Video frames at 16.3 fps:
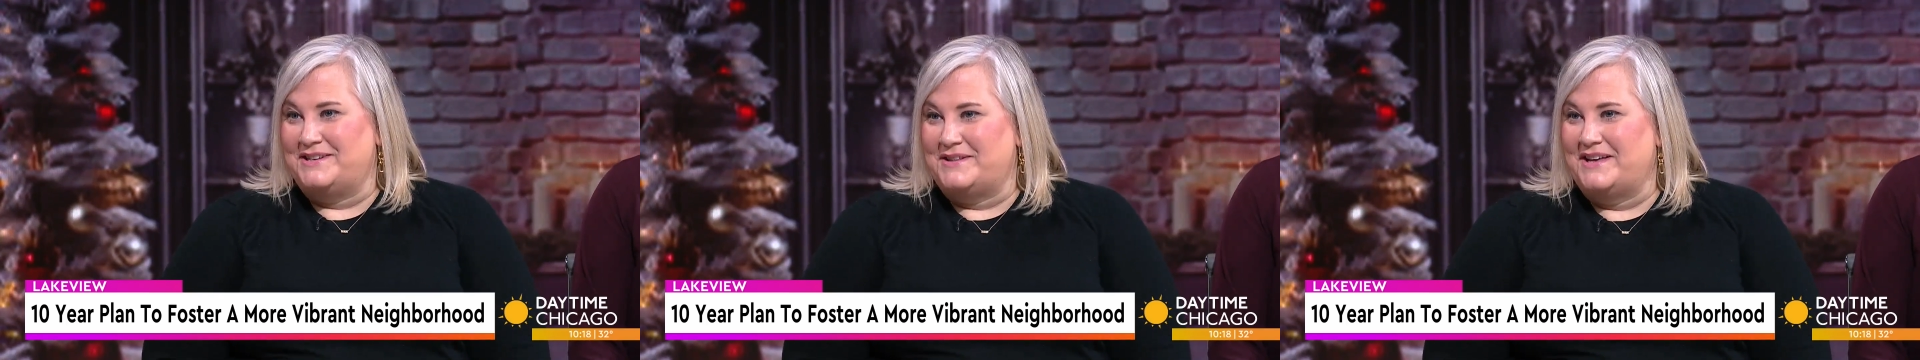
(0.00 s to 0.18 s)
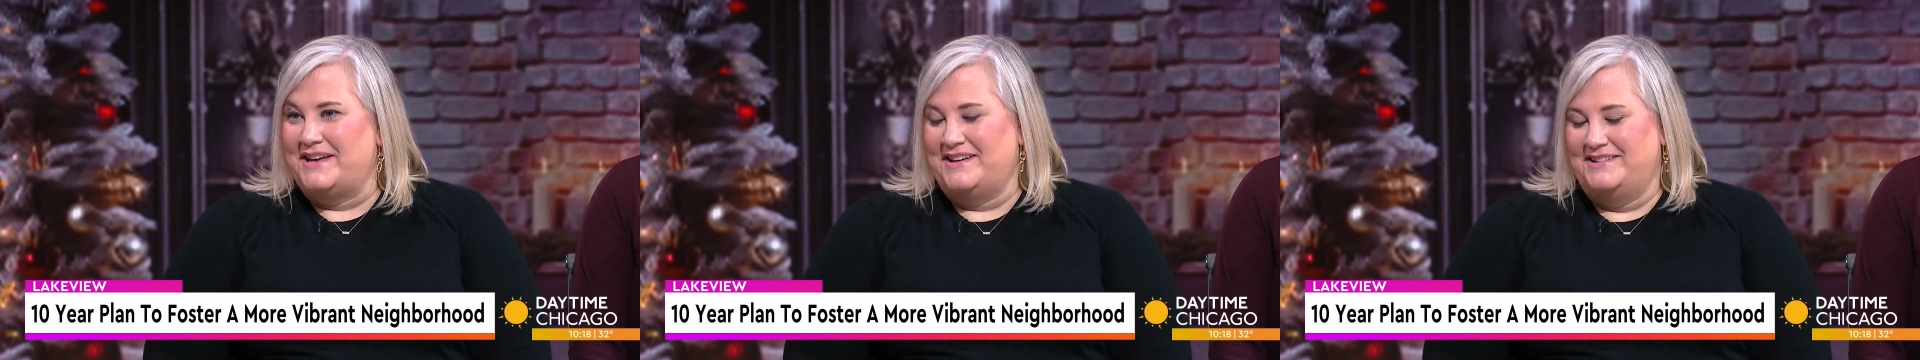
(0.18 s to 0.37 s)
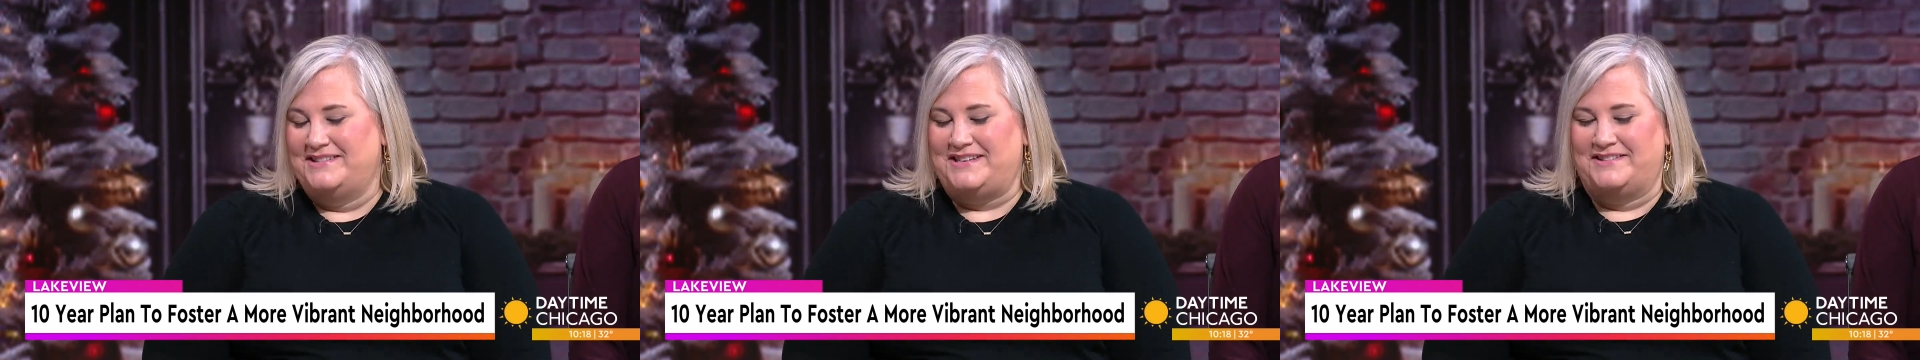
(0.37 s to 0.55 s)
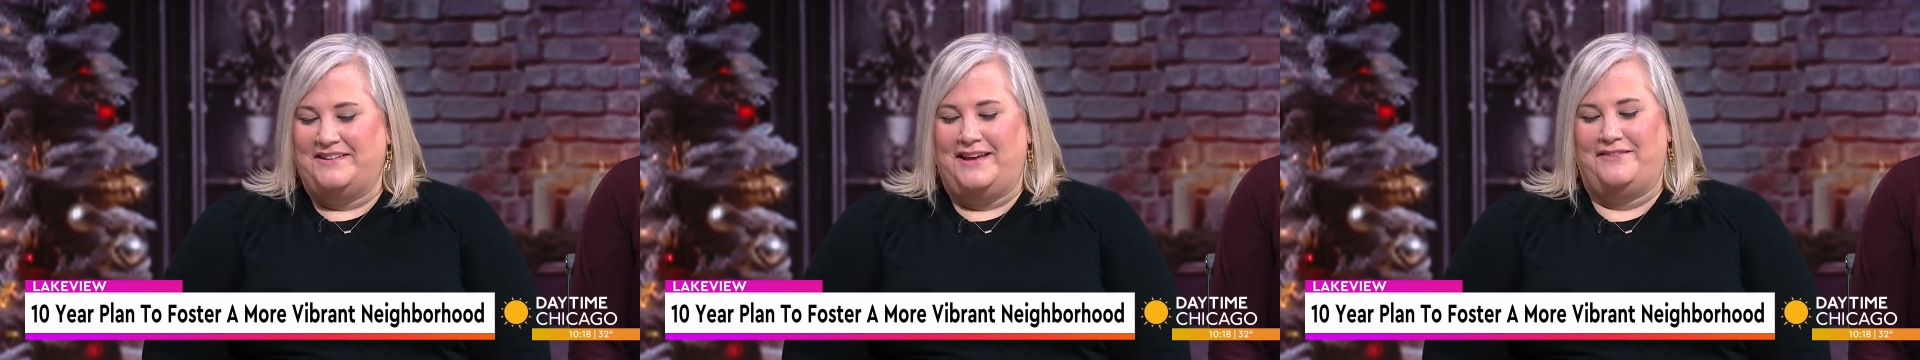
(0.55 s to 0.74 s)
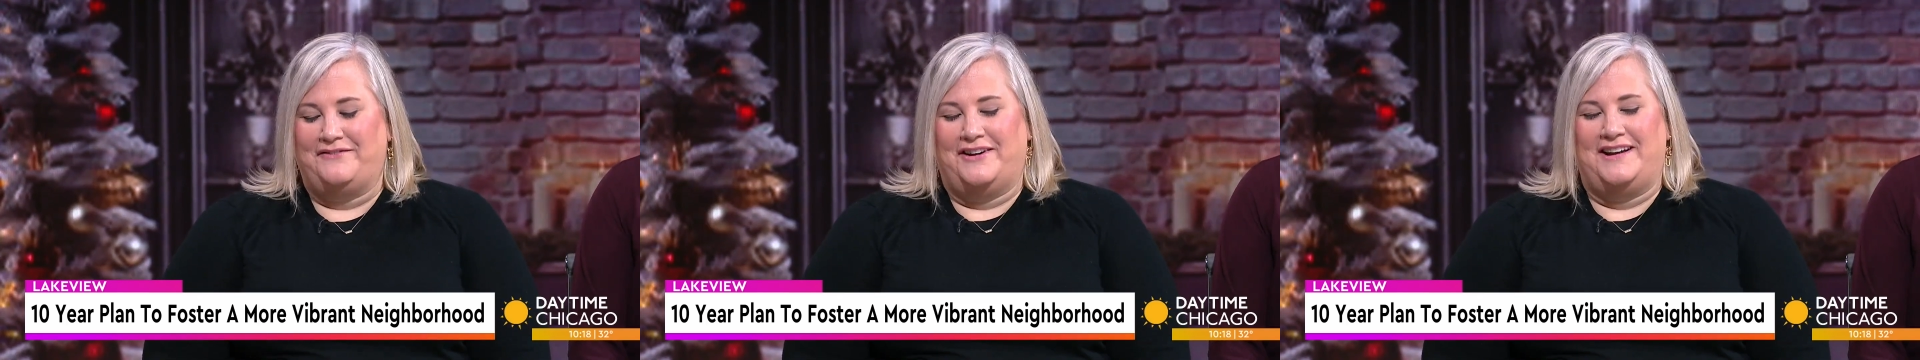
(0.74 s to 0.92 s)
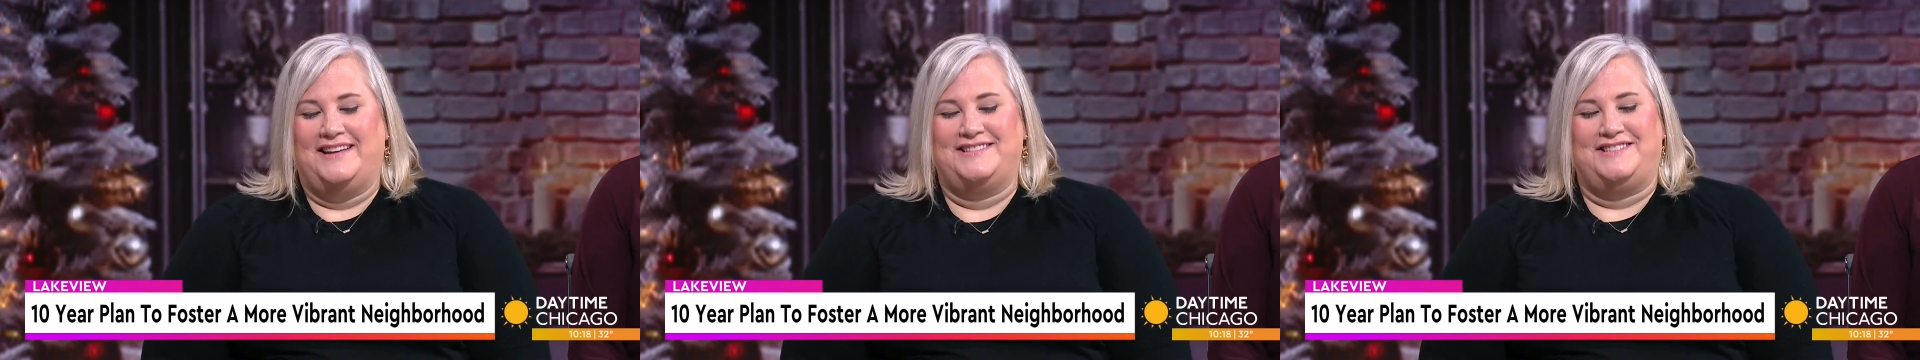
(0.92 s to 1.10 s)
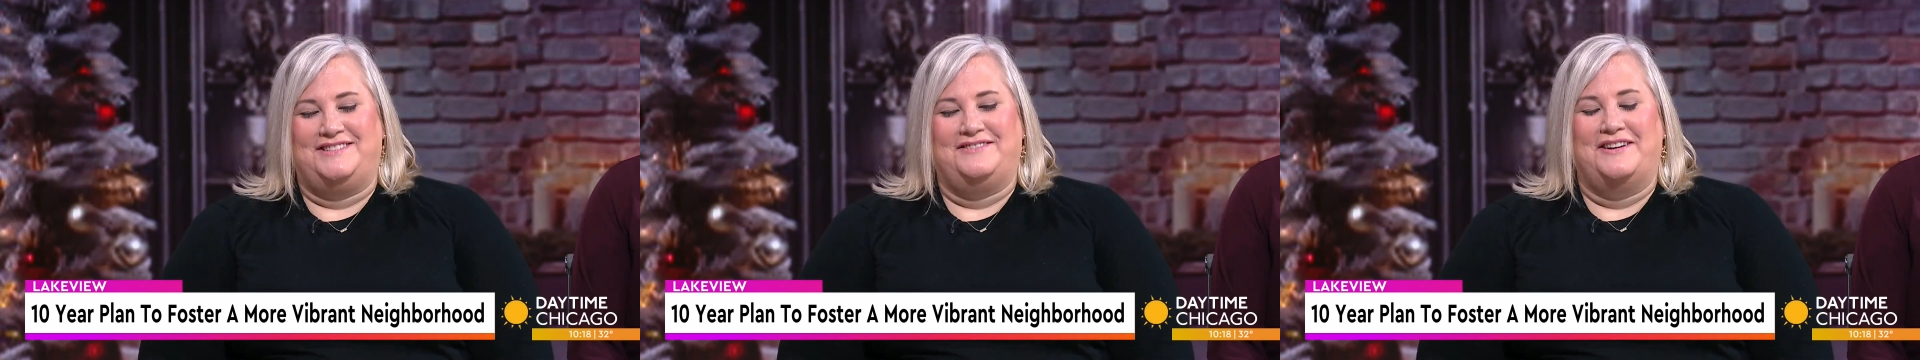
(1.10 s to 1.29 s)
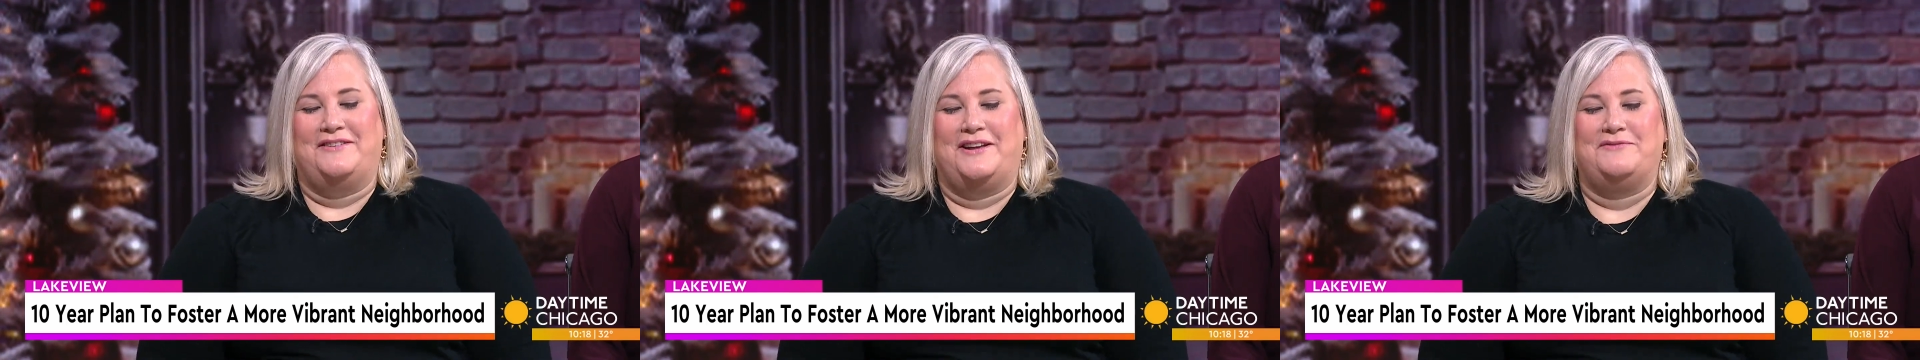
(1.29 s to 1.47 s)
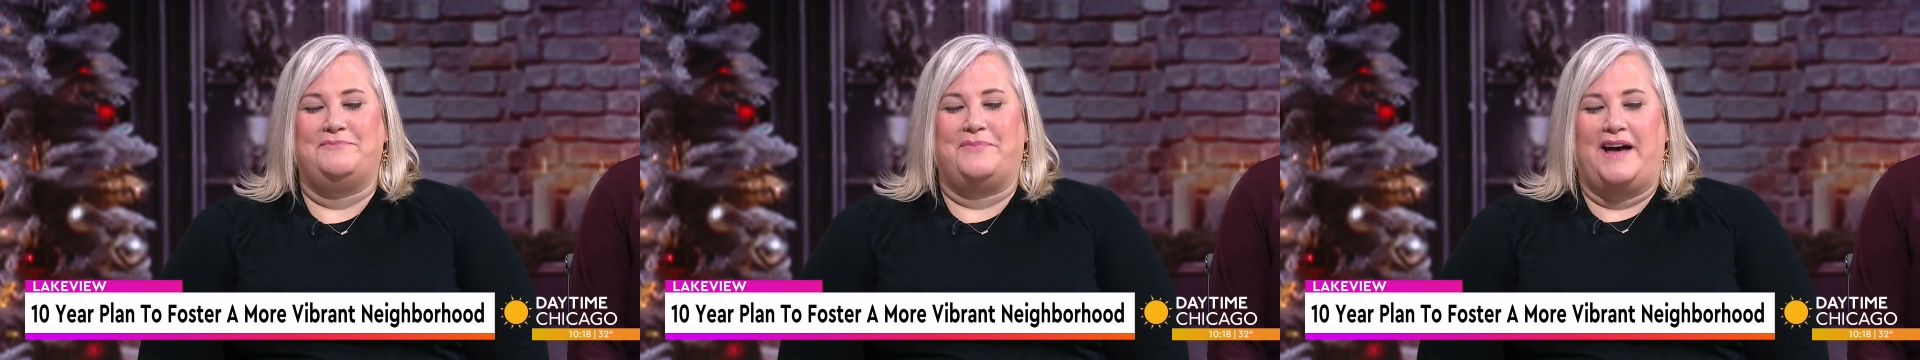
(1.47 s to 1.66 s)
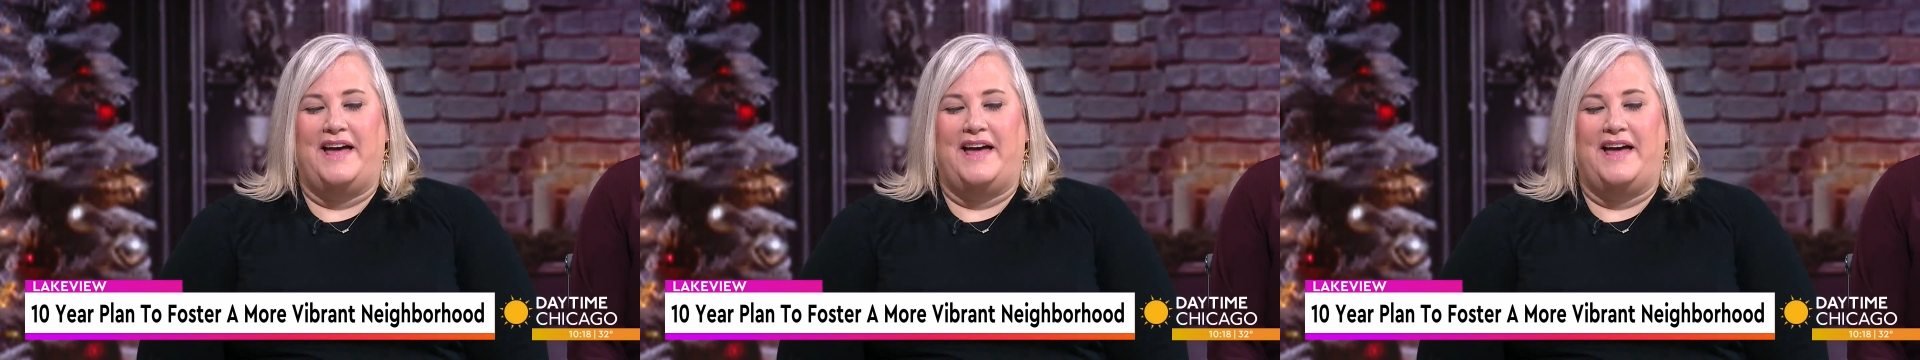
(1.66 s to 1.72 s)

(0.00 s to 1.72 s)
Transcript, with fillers: to the to the lakefront, as you noted.